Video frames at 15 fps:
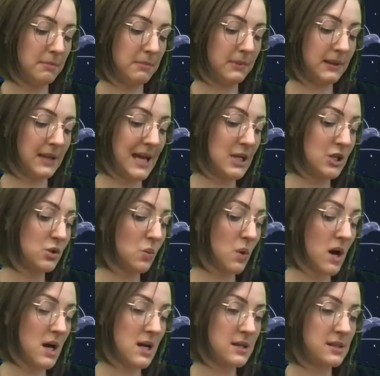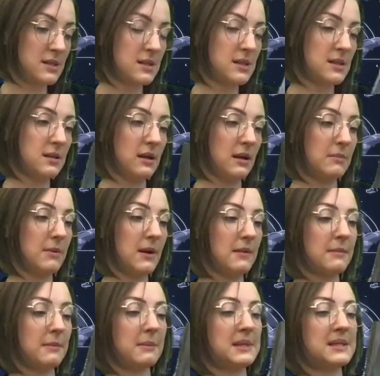Lejois. I'm
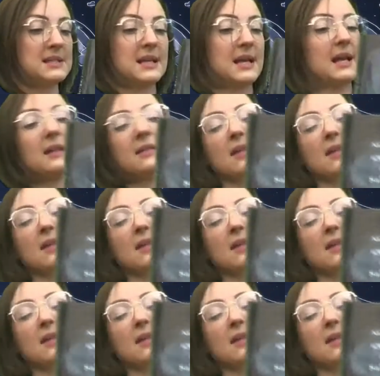probably saying